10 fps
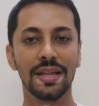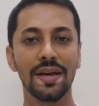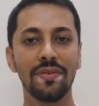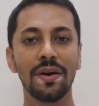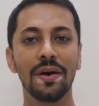
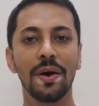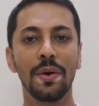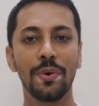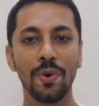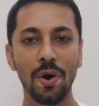there were
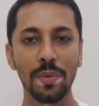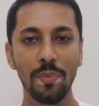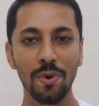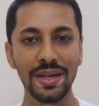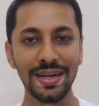not
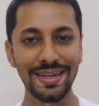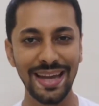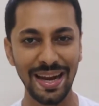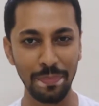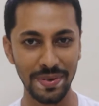more than
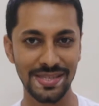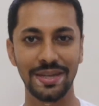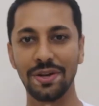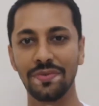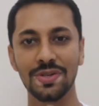
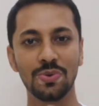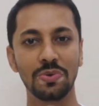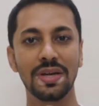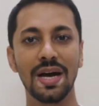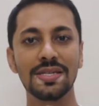10% of the
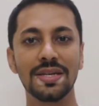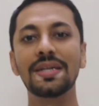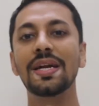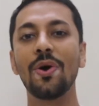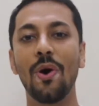sutras
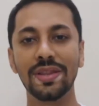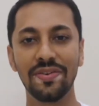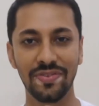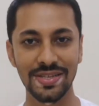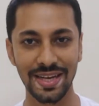written on the
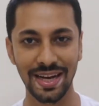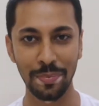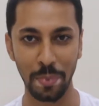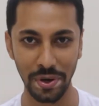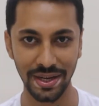
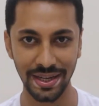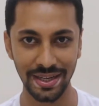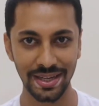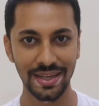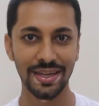physical body.
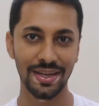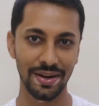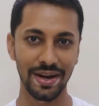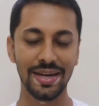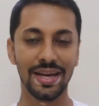
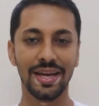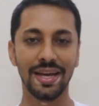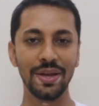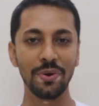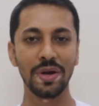Right?
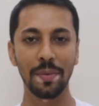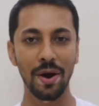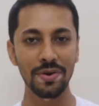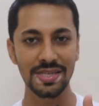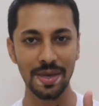He wrote
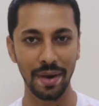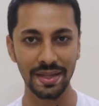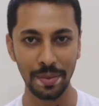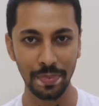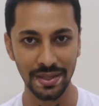about
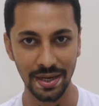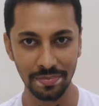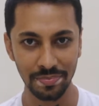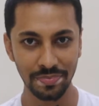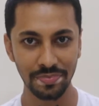Samadhi
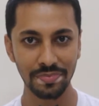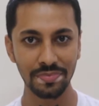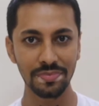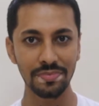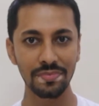Pada,
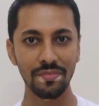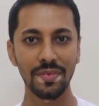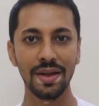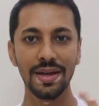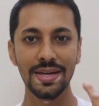
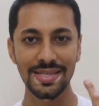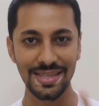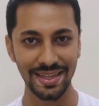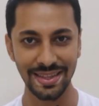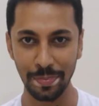
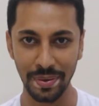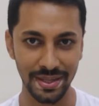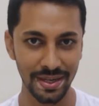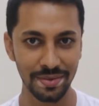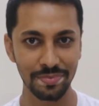Sadhana
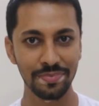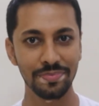Pada,